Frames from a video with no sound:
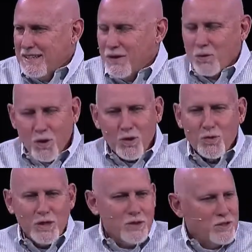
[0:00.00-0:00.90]
and roll
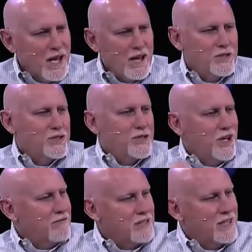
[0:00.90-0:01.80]
the window down and
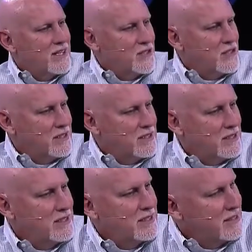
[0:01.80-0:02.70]
turn off the engine,
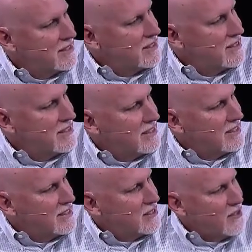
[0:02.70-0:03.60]

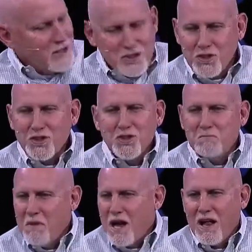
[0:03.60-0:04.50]
you know, and just
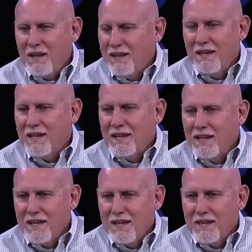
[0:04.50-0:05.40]
smell
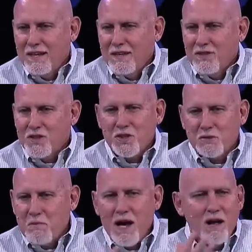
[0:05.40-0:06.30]
the
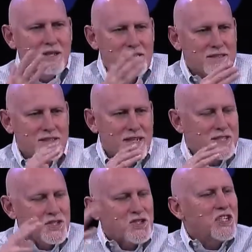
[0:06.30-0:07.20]
smell
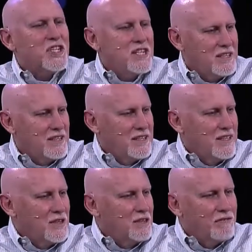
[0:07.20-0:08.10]
and see
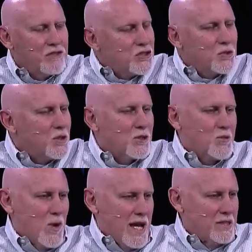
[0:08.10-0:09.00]
the visual
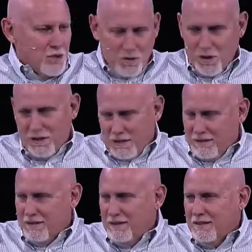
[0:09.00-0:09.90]
grandeur
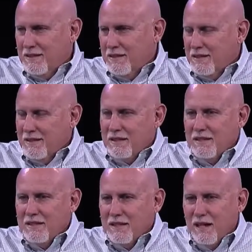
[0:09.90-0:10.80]

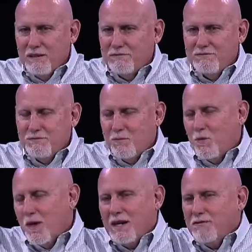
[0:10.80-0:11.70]
of
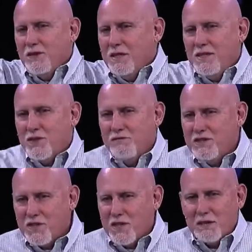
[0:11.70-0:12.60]
whatever it is you're
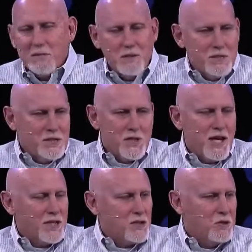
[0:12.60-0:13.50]
visiting. Maybe it's a
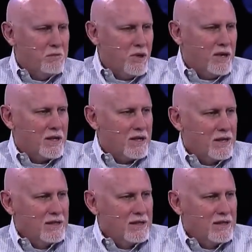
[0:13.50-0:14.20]
national park.